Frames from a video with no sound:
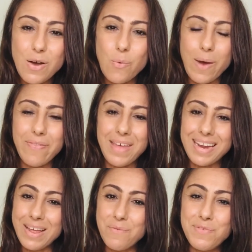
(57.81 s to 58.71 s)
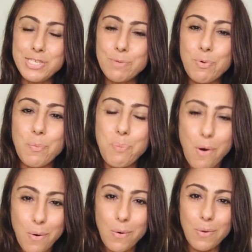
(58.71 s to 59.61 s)
when that invisible
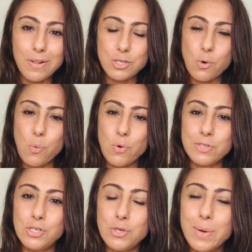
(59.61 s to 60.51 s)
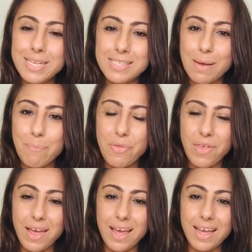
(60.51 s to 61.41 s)
pull towards doing
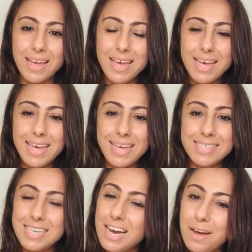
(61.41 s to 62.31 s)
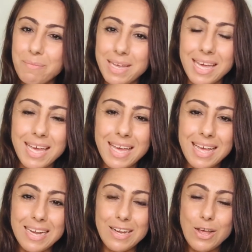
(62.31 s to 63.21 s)
something is coming
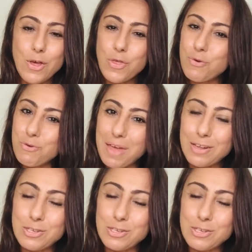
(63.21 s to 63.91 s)
in through that